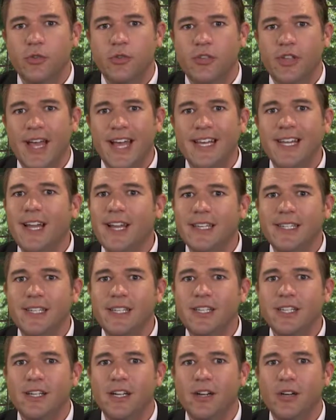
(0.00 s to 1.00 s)
that
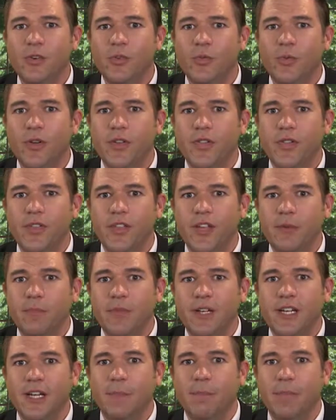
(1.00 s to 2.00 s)
idea, with that
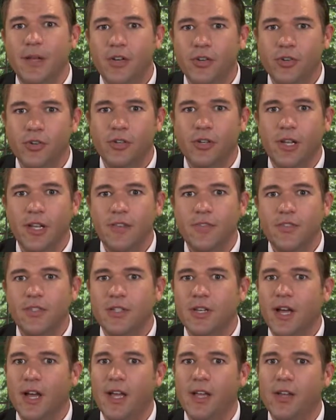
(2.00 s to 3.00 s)
being a better
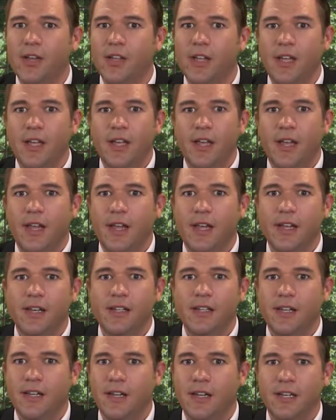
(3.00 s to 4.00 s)
lifestyle
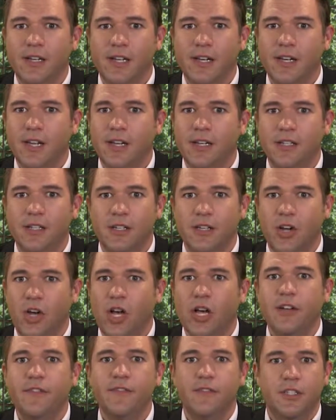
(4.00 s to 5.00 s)
and connected
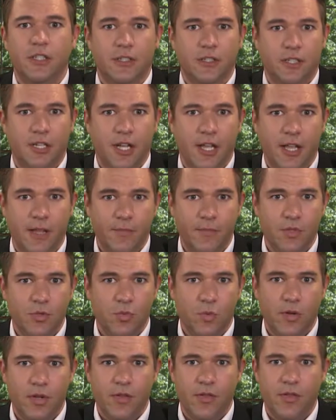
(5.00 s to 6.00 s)
oftentimes
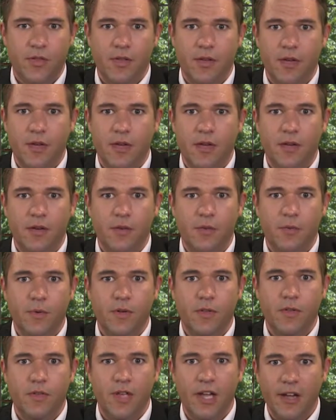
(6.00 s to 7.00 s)
with
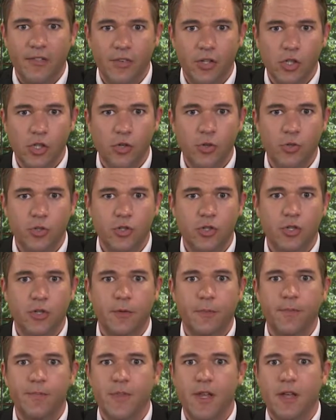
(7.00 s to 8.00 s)

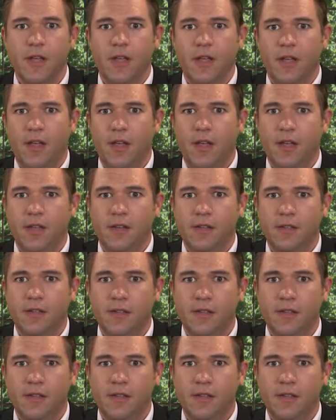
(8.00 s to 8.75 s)
evolution, and